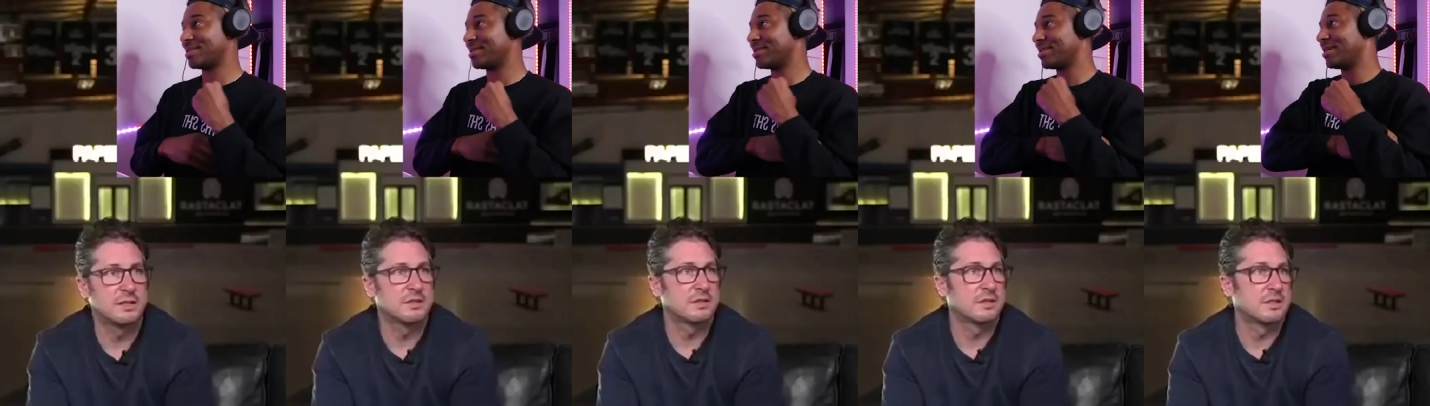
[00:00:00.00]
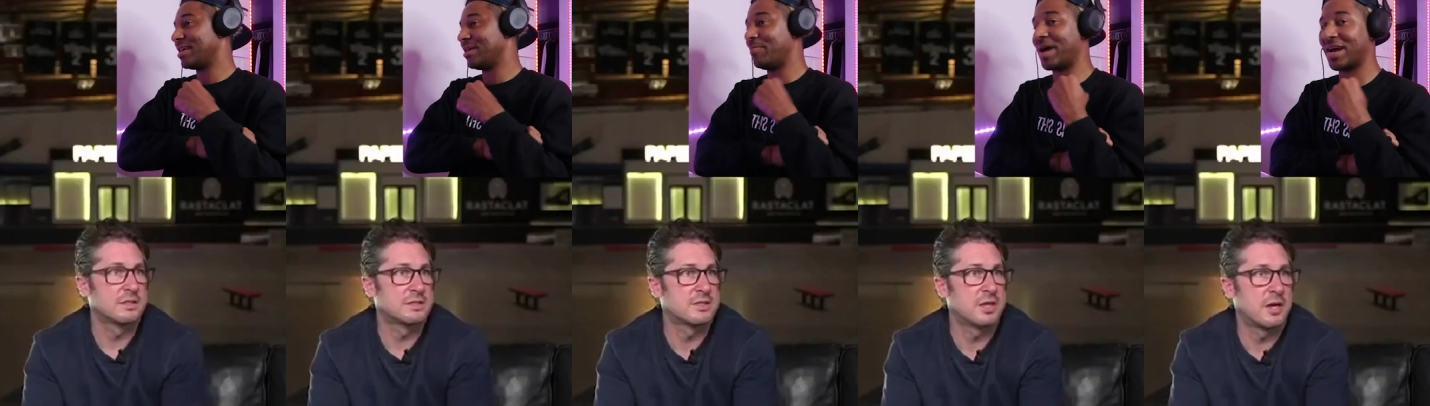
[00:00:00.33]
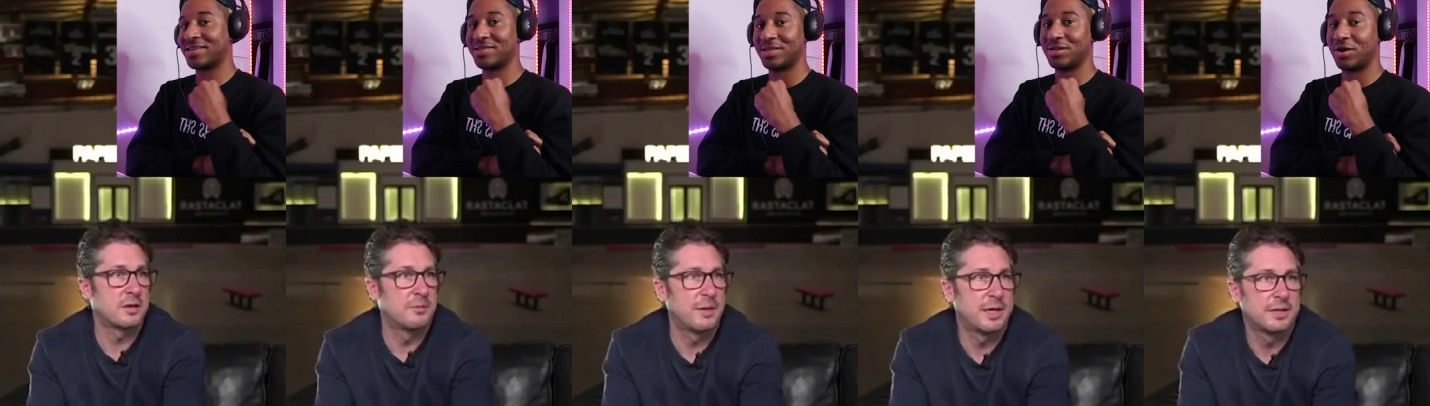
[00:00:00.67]
Speaker 1: he
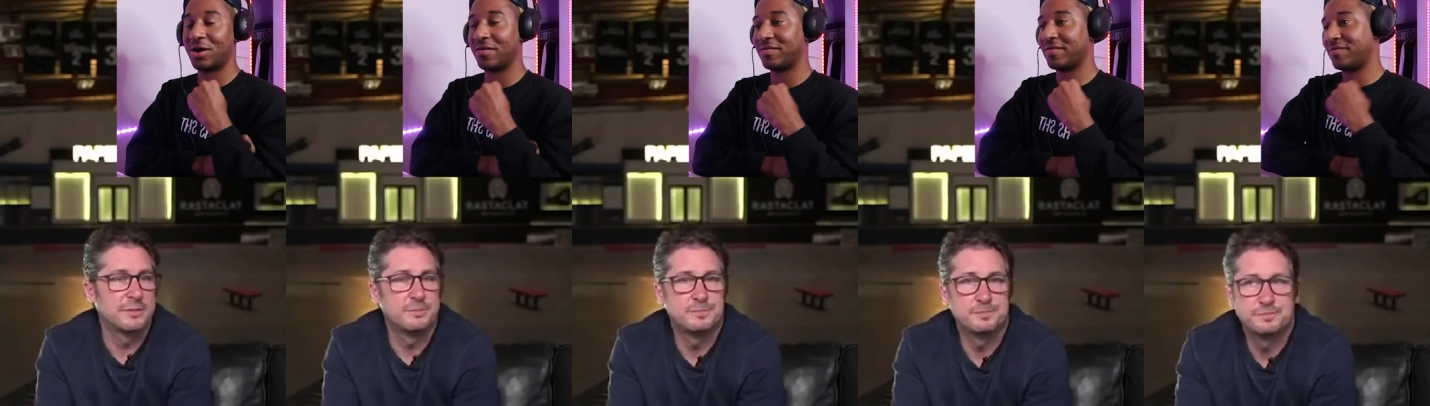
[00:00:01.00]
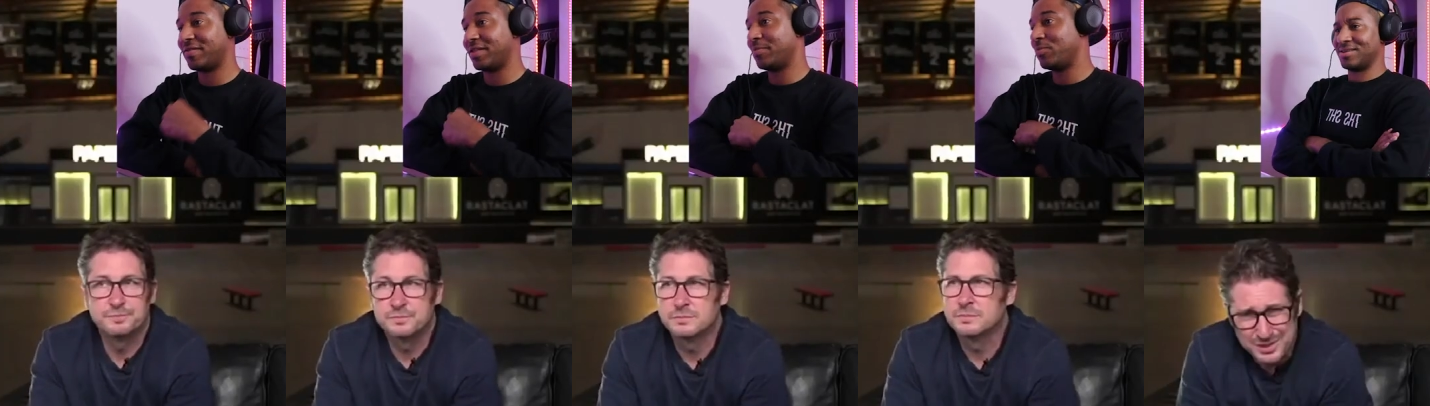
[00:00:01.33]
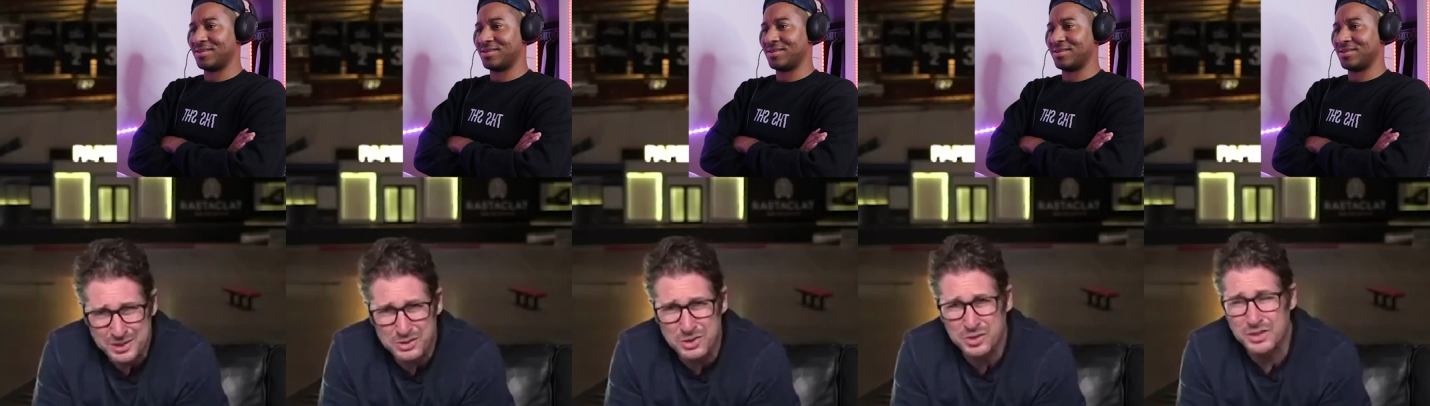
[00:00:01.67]
backs the dolphin flip.
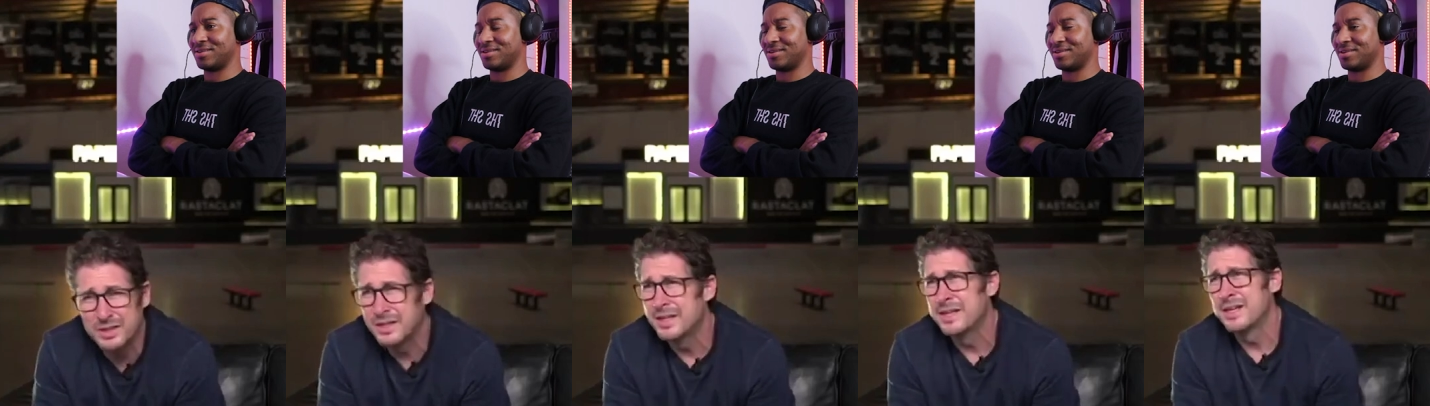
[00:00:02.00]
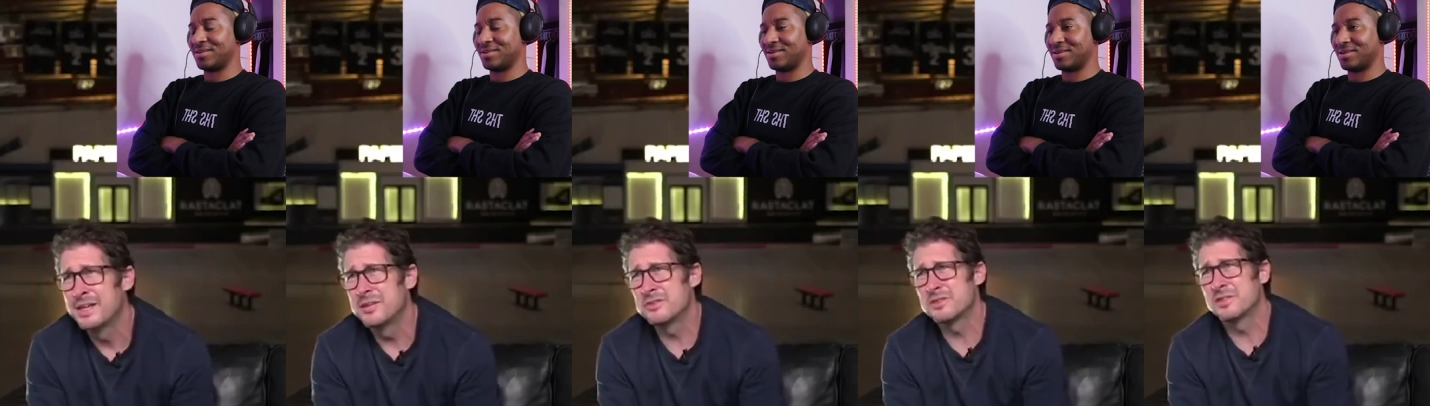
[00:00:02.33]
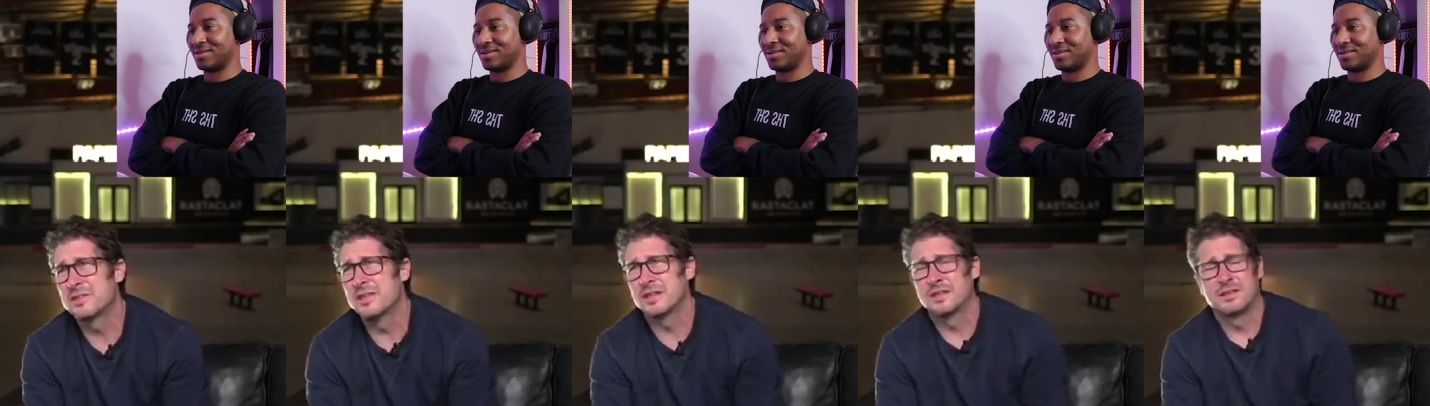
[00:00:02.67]
Look, here's the
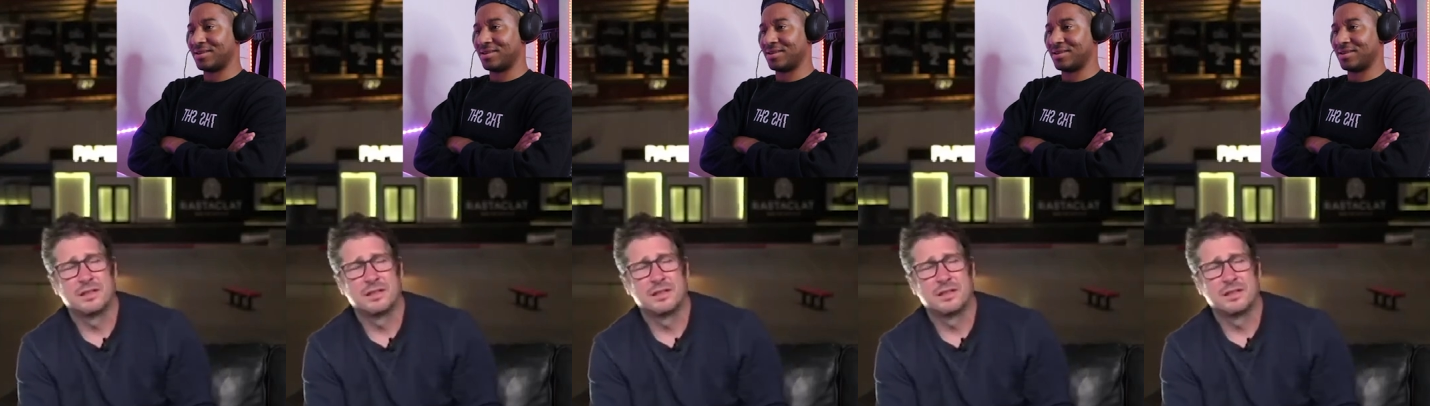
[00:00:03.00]
thing.